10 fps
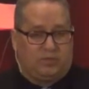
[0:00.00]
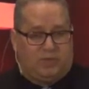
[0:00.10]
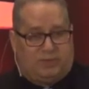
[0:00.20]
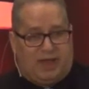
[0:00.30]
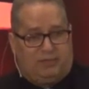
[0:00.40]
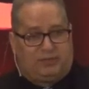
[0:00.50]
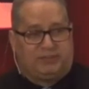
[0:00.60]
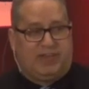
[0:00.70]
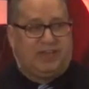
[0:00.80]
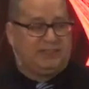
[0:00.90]
The Bible
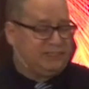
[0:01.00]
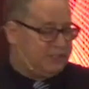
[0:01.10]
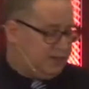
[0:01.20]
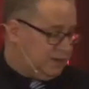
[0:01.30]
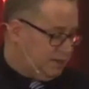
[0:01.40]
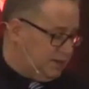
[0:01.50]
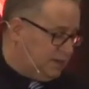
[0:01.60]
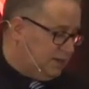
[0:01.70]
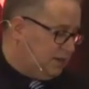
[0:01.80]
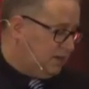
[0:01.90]
says
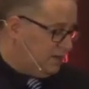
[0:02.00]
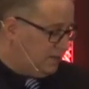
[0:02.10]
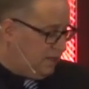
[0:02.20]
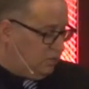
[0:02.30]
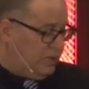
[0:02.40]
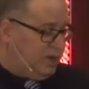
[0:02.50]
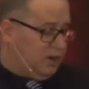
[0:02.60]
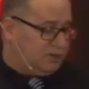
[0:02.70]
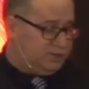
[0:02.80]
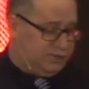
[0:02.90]
that we
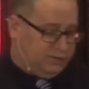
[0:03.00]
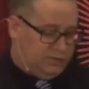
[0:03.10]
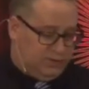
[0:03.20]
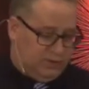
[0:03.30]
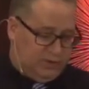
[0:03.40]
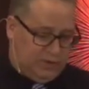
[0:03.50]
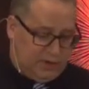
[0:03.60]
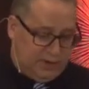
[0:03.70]
are to